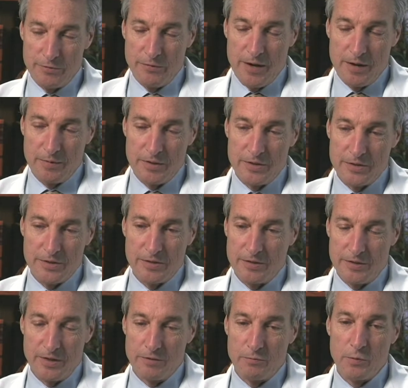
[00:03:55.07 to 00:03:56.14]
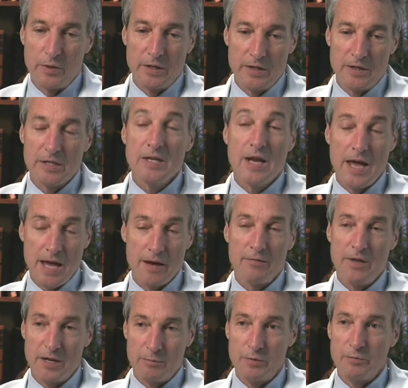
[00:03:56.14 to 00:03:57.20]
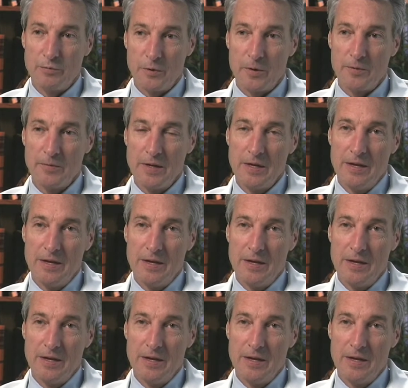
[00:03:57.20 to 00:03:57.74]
families that really didn't have that before.